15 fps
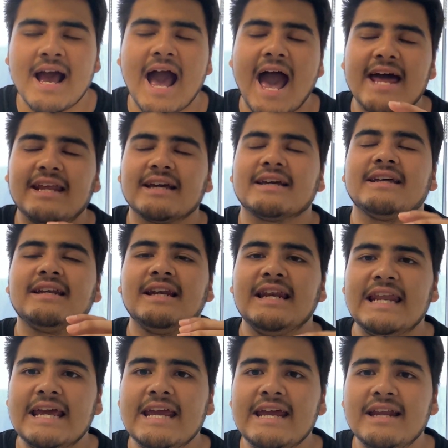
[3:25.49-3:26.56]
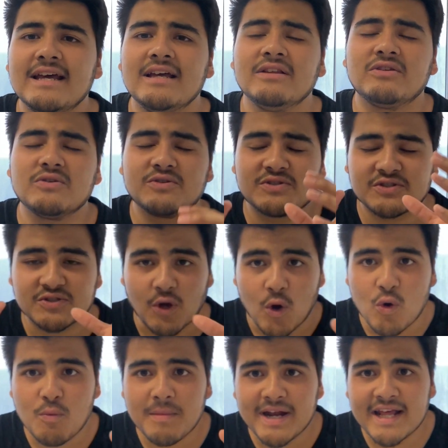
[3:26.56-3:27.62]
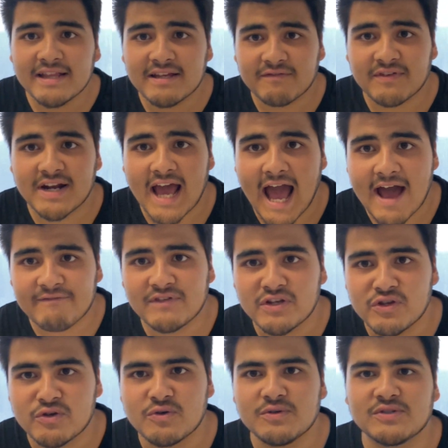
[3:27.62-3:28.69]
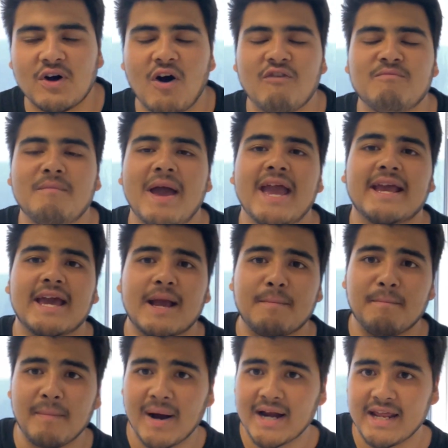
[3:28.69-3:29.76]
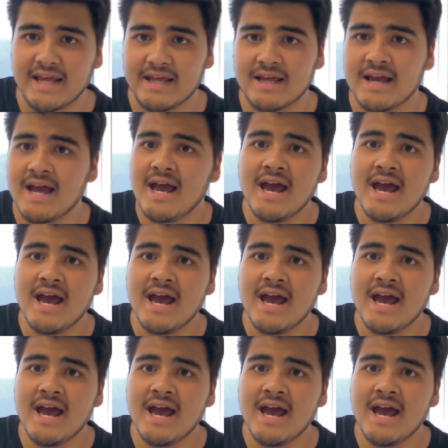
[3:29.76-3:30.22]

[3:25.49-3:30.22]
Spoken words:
and it can lead into so many different avenues of making money.